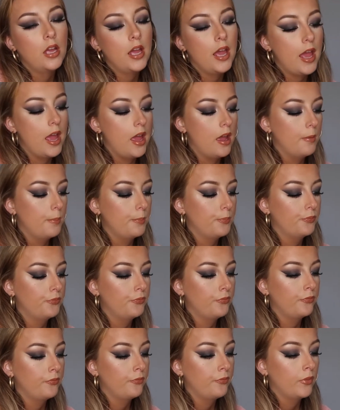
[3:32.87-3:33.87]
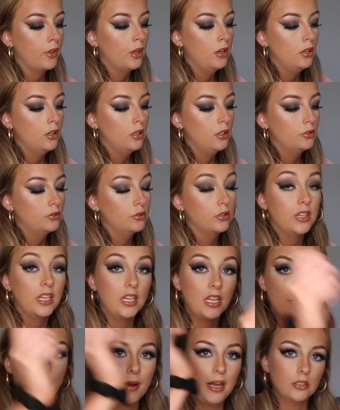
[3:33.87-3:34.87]
Um, so they
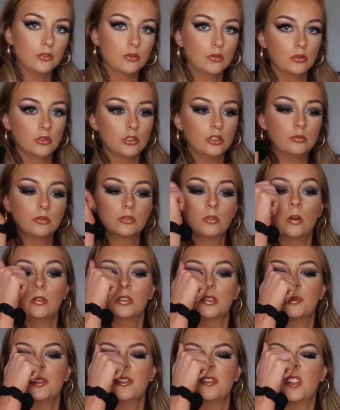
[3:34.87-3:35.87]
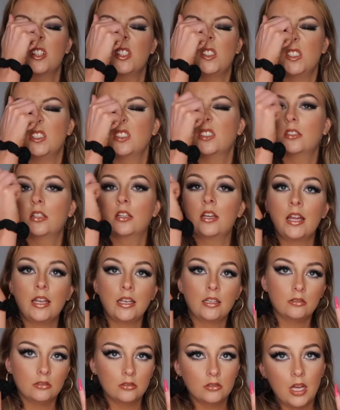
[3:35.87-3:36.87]
came back, so she was talking to me for ages
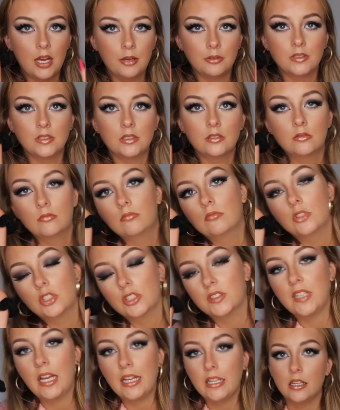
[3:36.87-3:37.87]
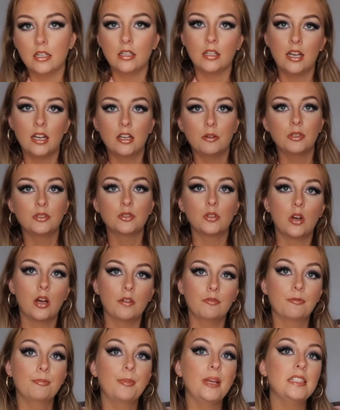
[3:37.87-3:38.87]
and I was just sitting here anyway, so
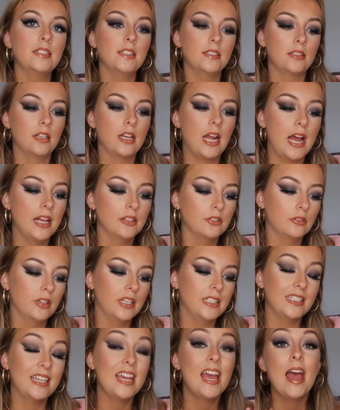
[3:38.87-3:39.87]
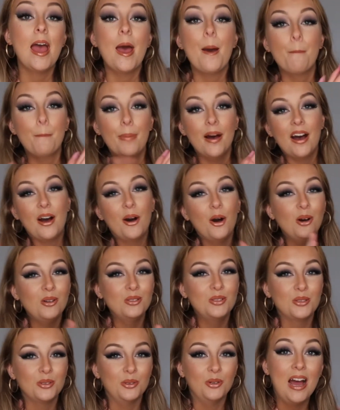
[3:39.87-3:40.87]
I've basically done a hand already, but
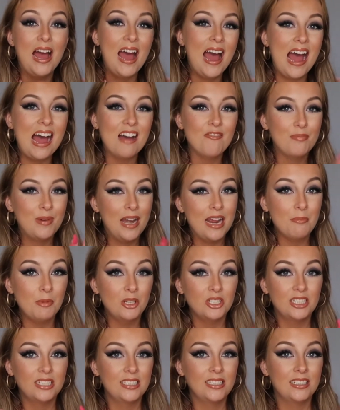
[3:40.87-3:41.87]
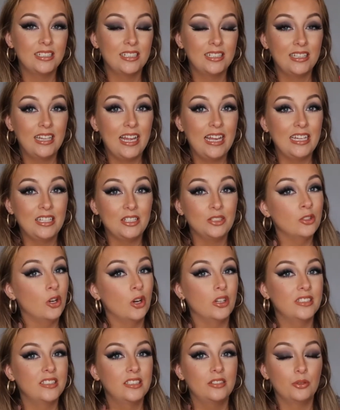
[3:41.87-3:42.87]
also I've pretty much like
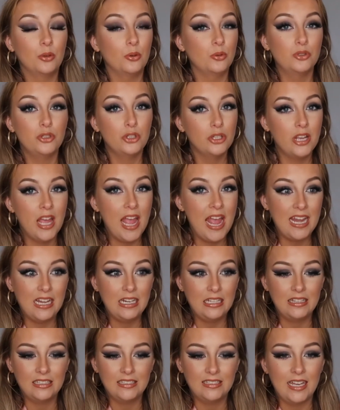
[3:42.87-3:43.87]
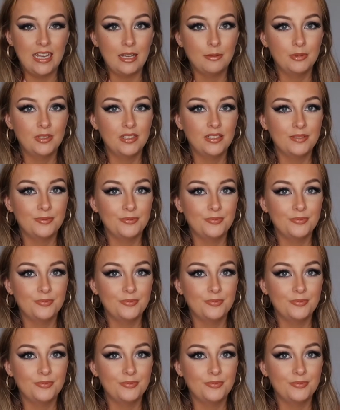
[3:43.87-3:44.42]
not told you any of the steps,